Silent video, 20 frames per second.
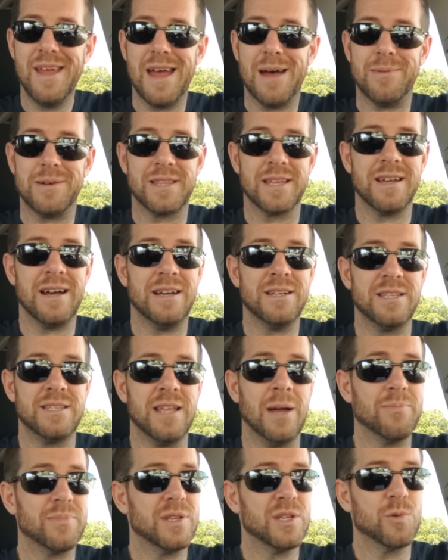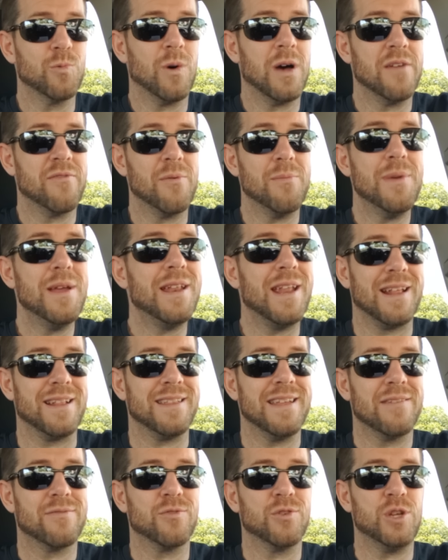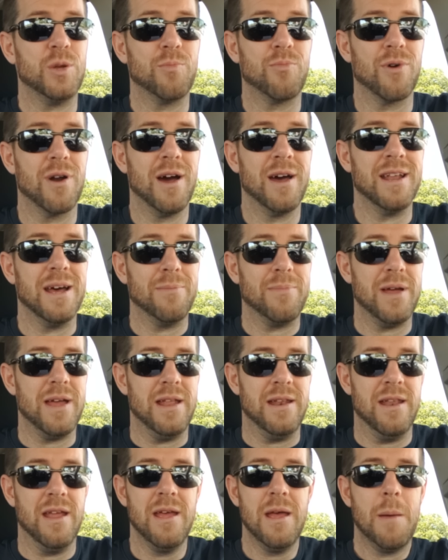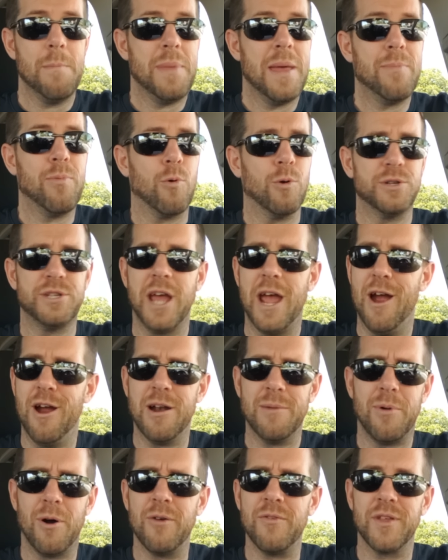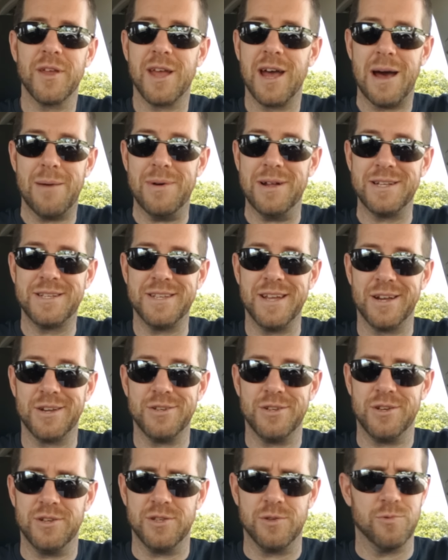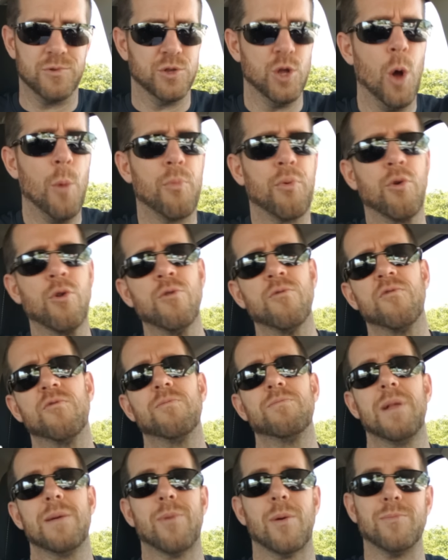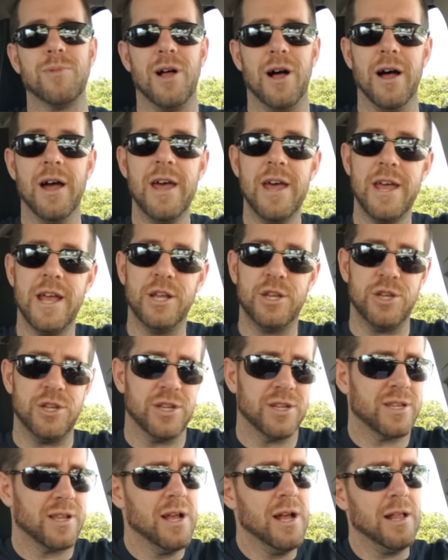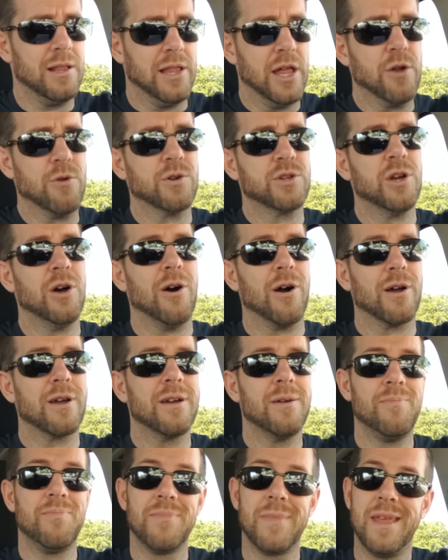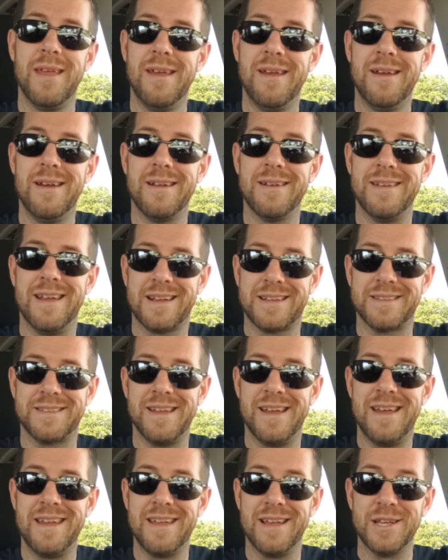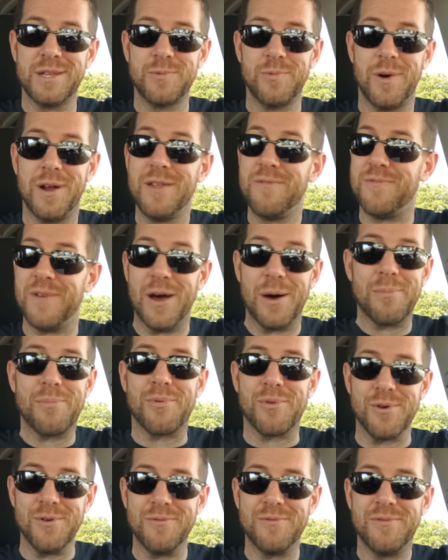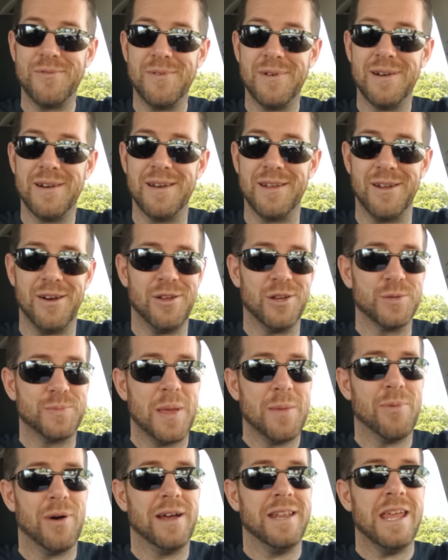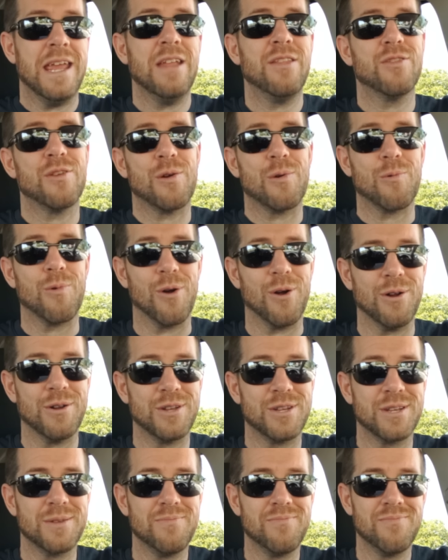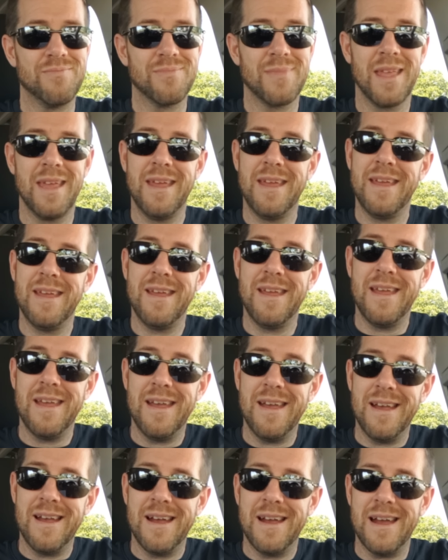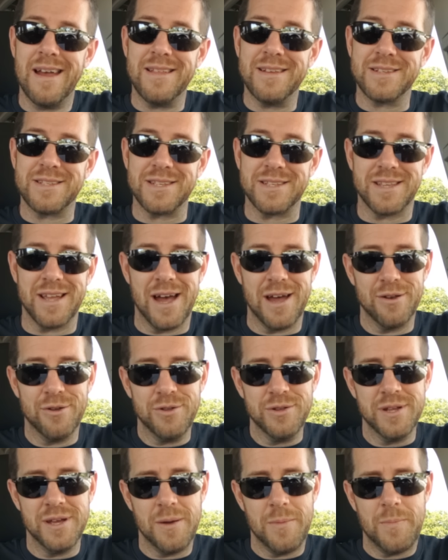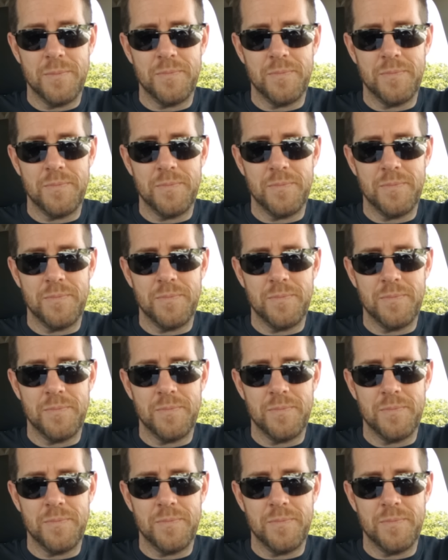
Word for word: about the guy who dumped his wife immediately after she brought up. And people were tearing apart in the comment section because there was no proof, blah, blah, blah. He should just let her talk. Next day, guess what? He found proof. And all those people had to eat their words. And this is titled